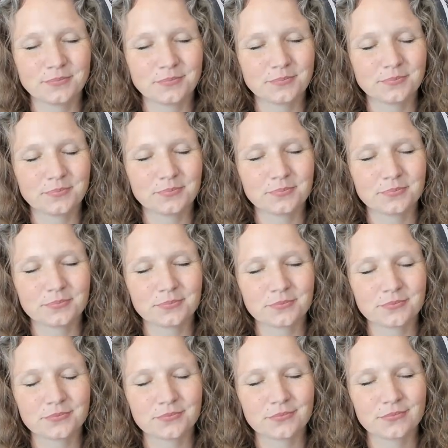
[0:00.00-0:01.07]

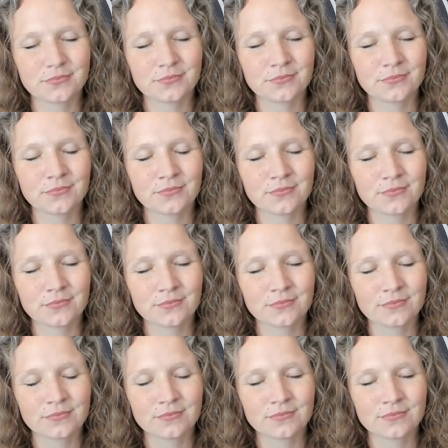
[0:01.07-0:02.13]

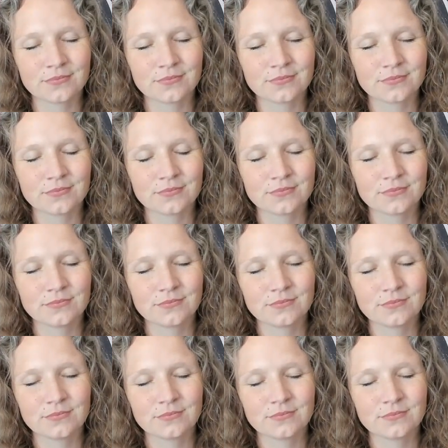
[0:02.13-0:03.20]

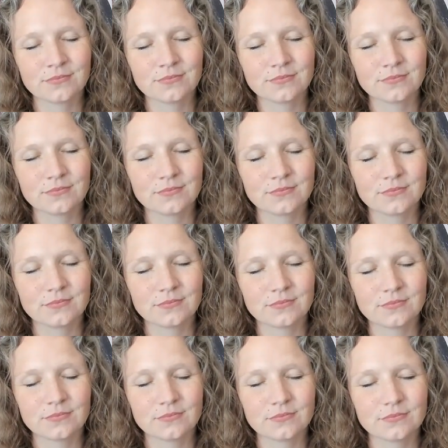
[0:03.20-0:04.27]

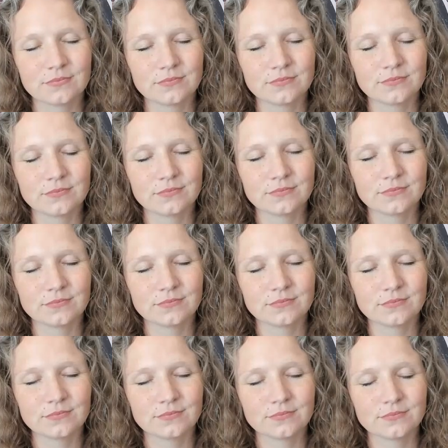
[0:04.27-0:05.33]

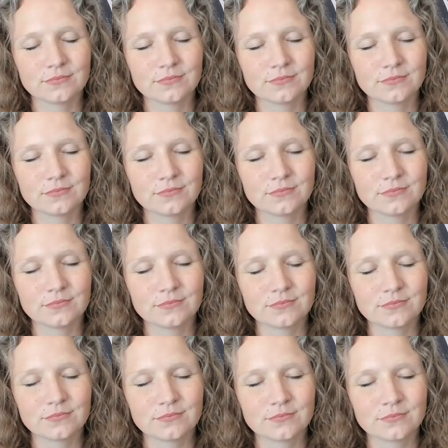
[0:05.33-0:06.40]

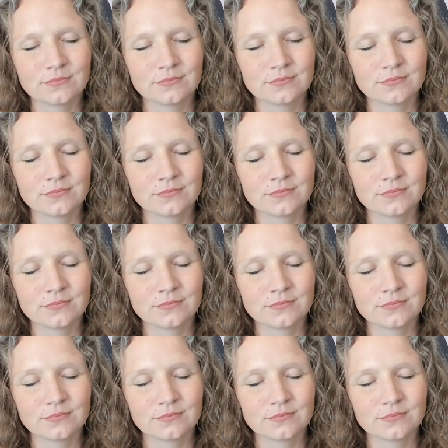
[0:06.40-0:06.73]
[no speech]